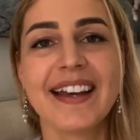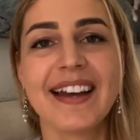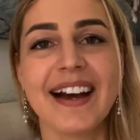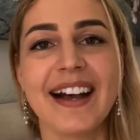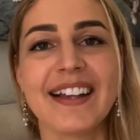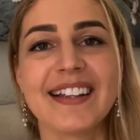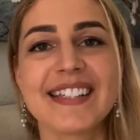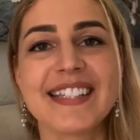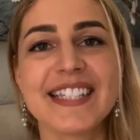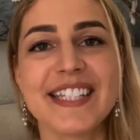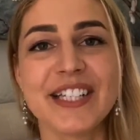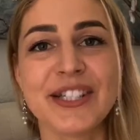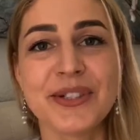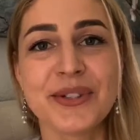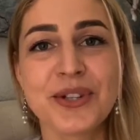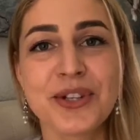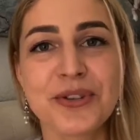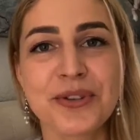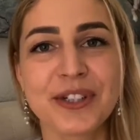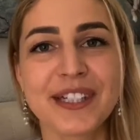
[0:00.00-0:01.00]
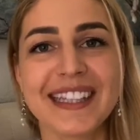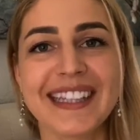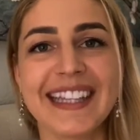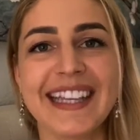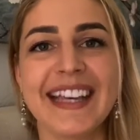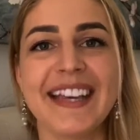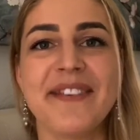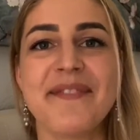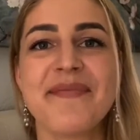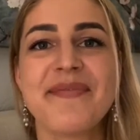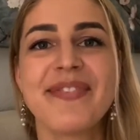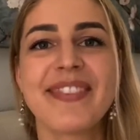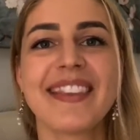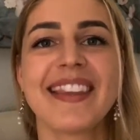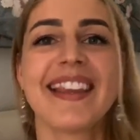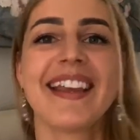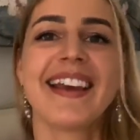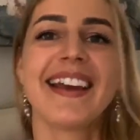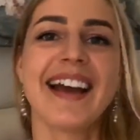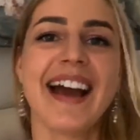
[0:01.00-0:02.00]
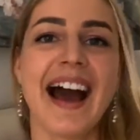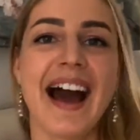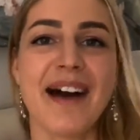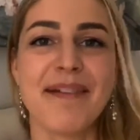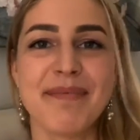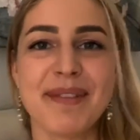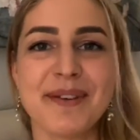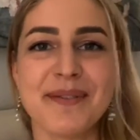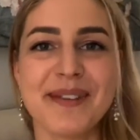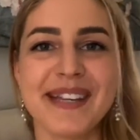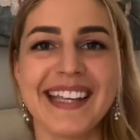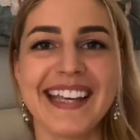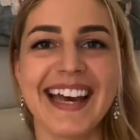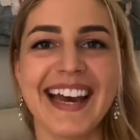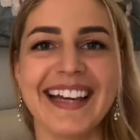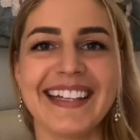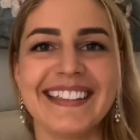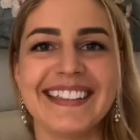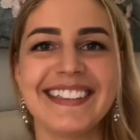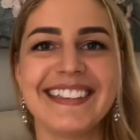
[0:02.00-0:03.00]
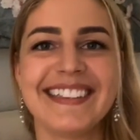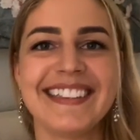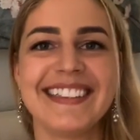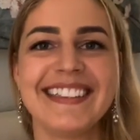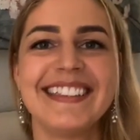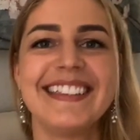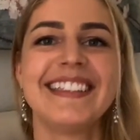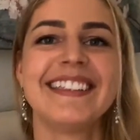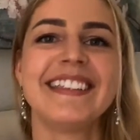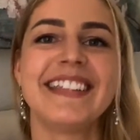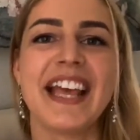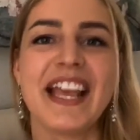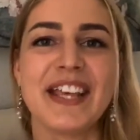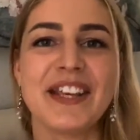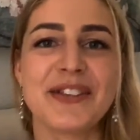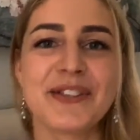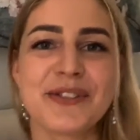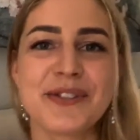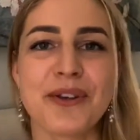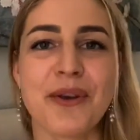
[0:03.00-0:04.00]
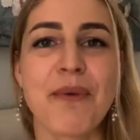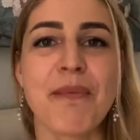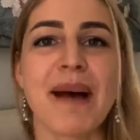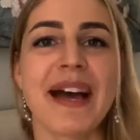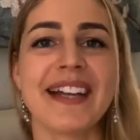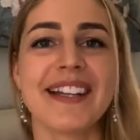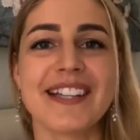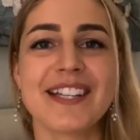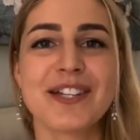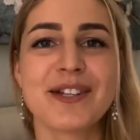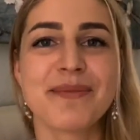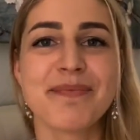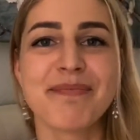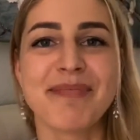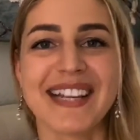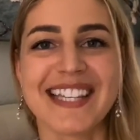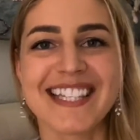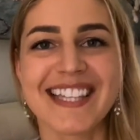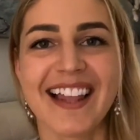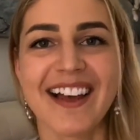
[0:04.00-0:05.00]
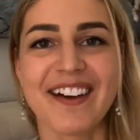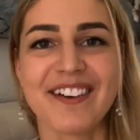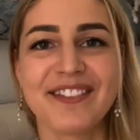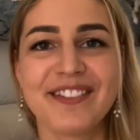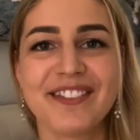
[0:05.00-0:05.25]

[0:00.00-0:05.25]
I'll see you shortly. Happy weekend. Thank you so much. Much love.